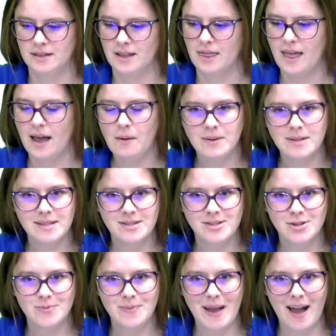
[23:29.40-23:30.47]
that wasn't
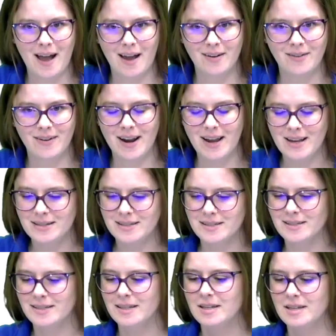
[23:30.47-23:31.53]
too bad, right?
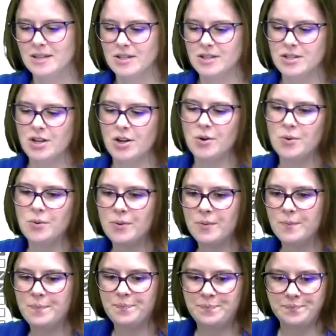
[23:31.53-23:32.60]
So
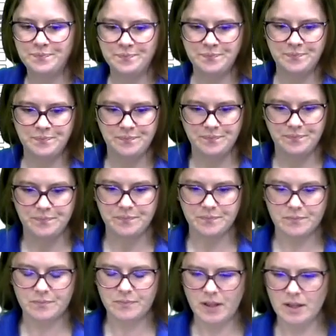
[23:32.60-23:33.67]

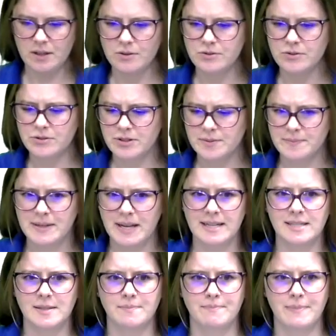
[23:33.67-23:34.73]
those are some
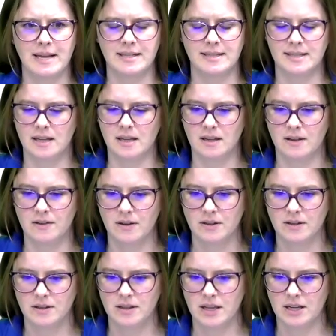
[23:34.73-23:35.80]
nice basic
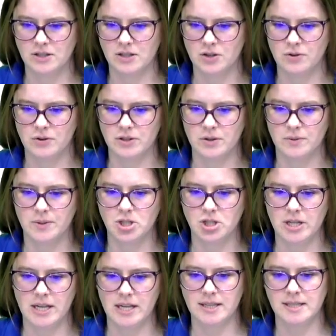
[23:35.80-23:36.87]
things that you can do with
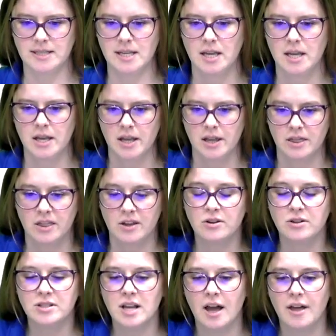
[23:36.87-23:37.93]
sheets.
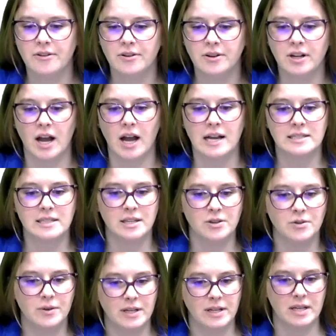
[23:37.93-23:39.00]
There's other content you
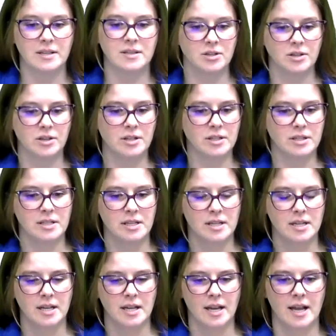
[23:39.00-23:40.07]
can insert.
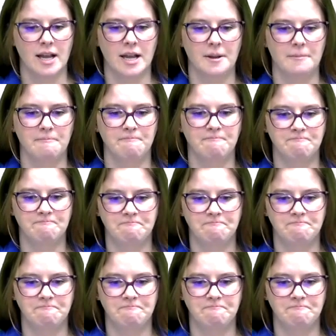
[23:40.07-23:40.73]
You